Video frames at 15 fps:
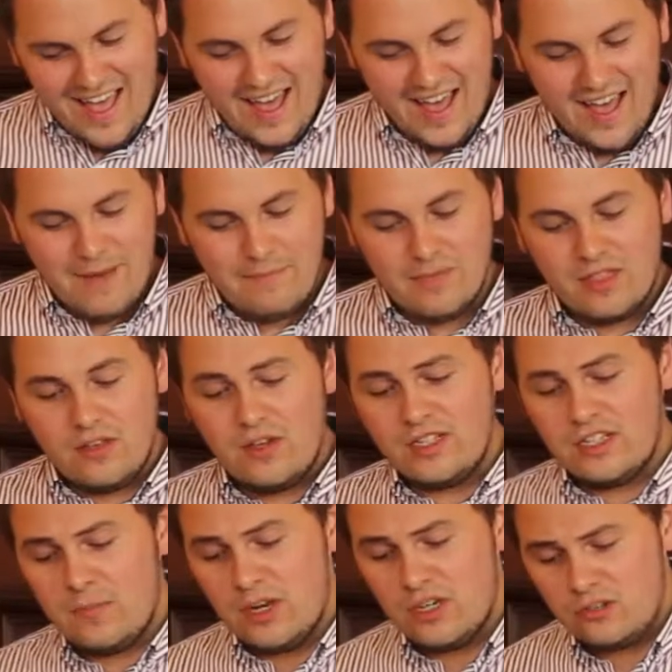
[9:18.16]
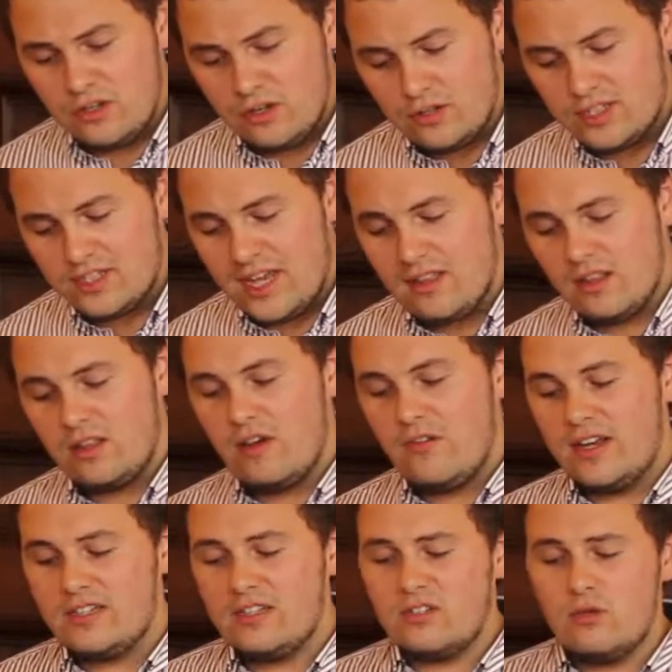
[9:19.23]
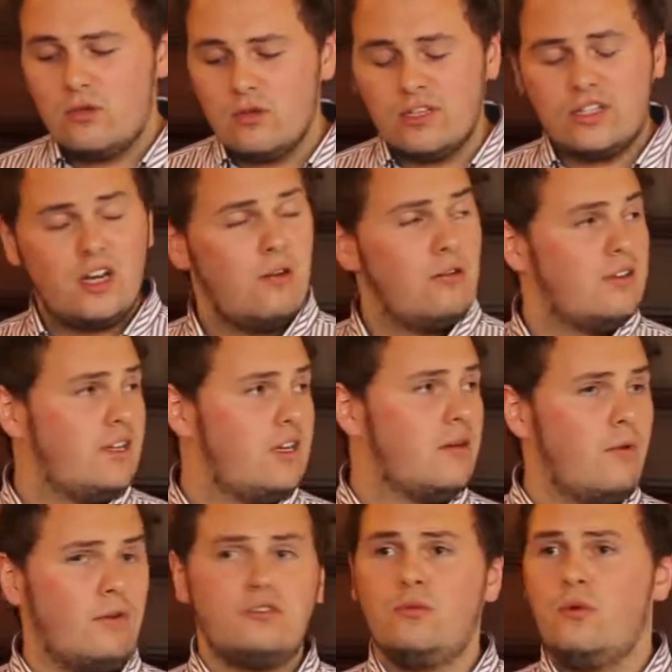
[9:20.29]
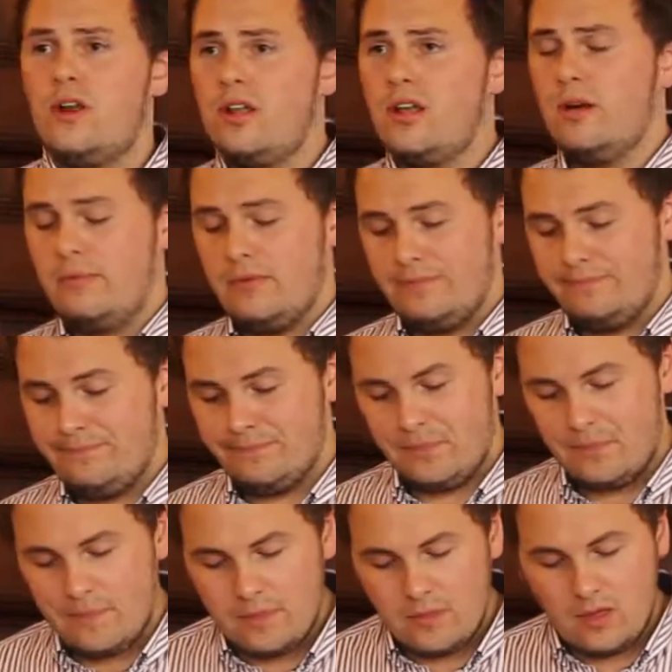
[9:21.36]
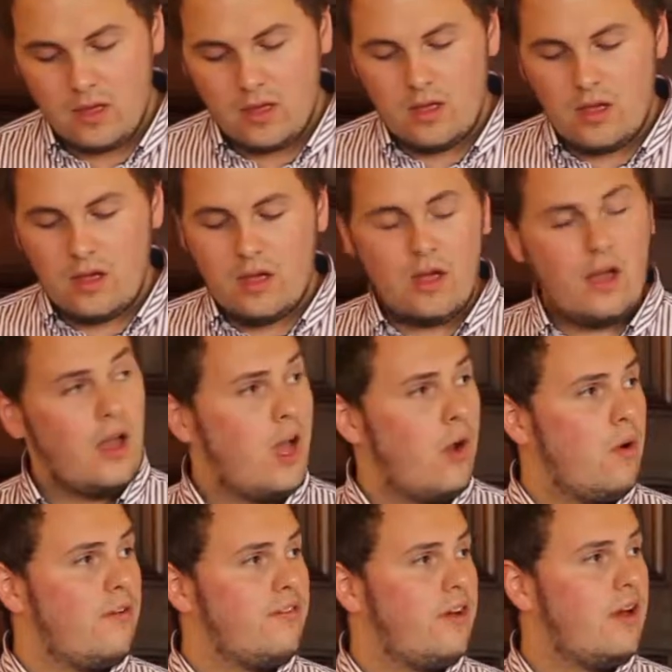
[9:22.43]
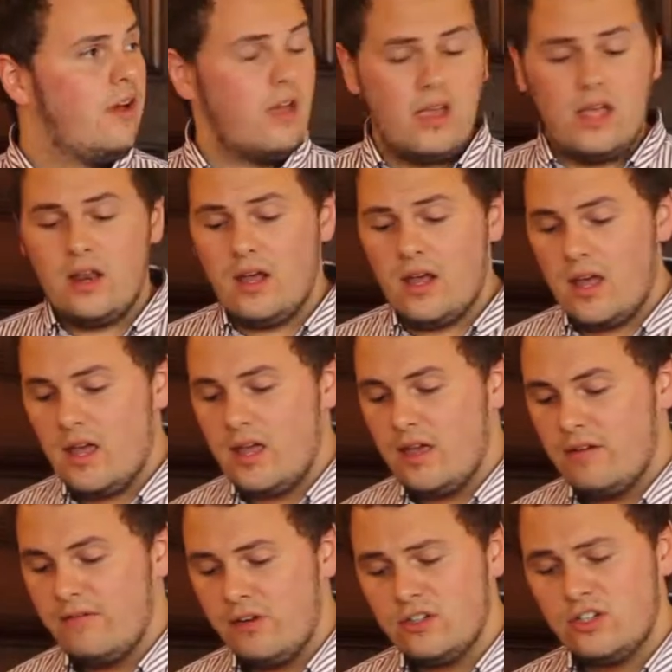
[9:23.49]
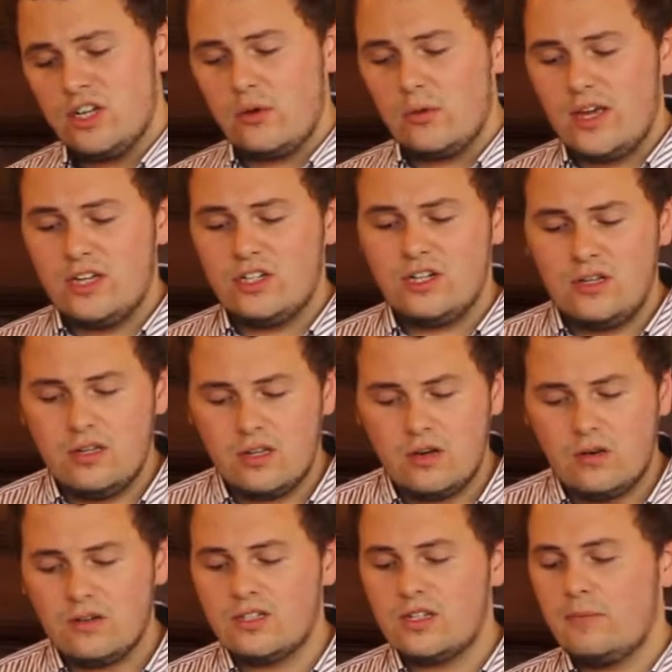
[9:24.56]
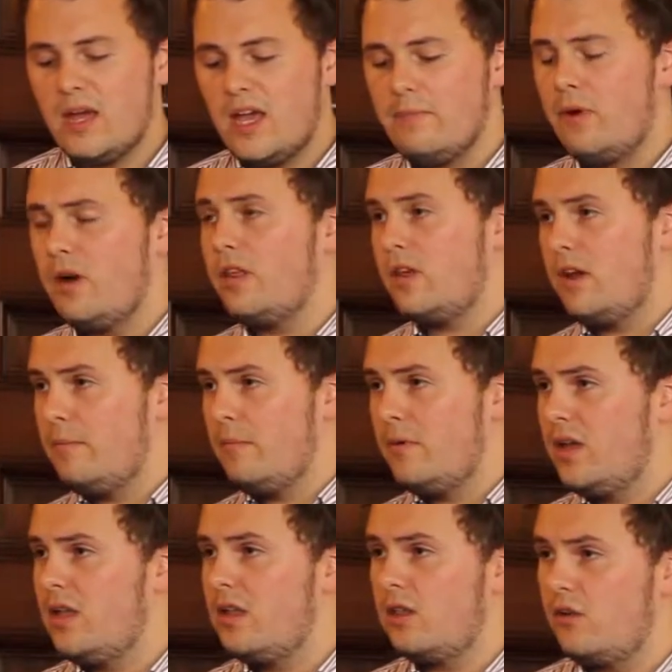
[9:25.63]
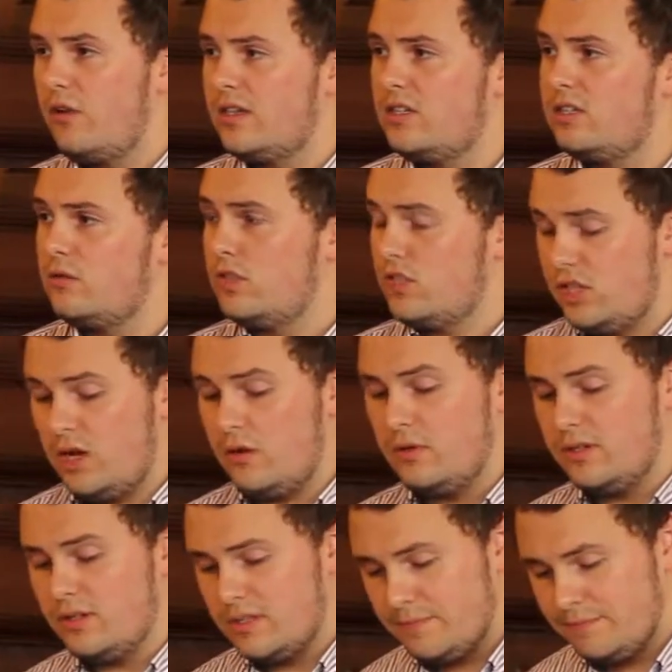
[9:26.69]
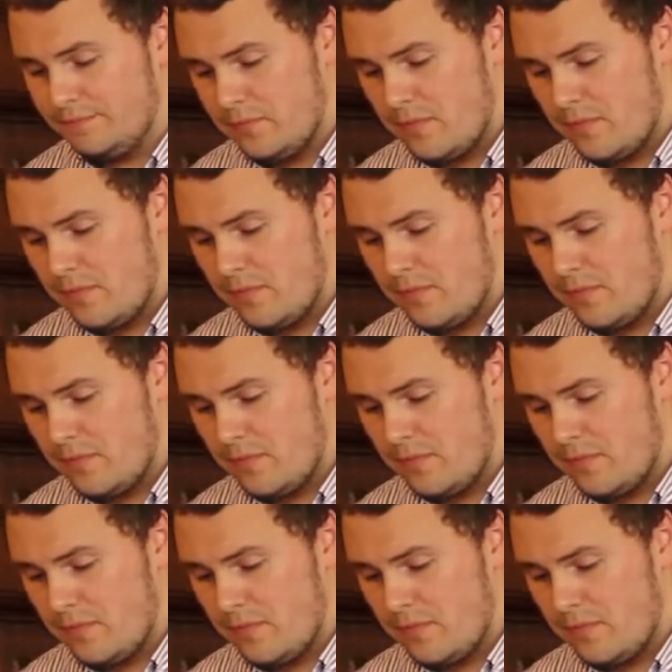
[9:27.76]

There is no monetary cost to either directors or the shareholders in the compulsory winding up. However, in a voluntary liquidation, the costs are paid by the company, the directors or the shareholders,